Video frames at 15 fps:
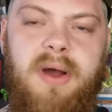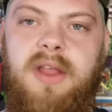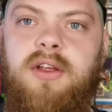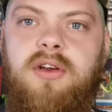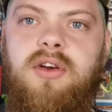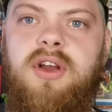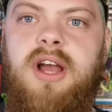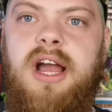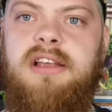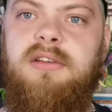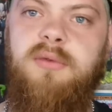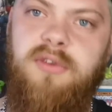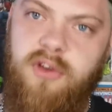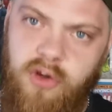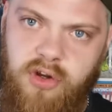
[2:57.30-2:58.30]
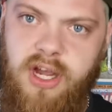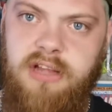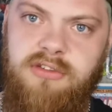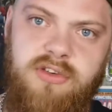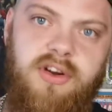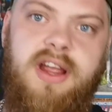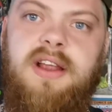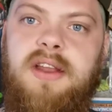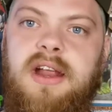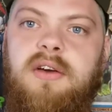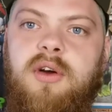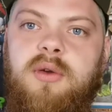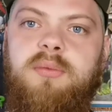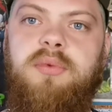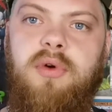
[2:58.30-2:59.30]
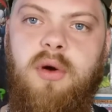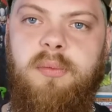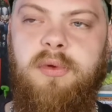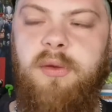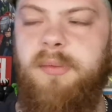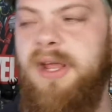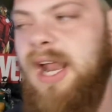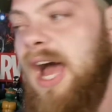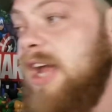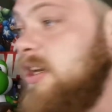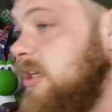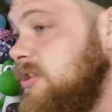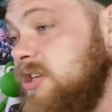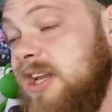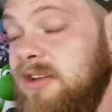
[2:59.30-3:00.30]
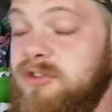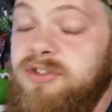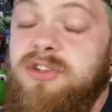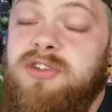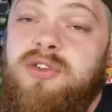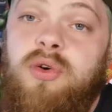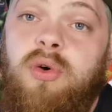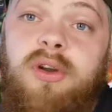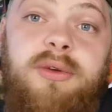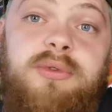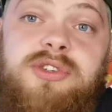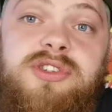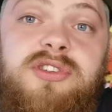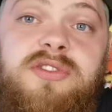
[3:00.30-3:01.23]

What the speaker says: by the good guys. It was the good guys creating their own problem, and it's just cool, it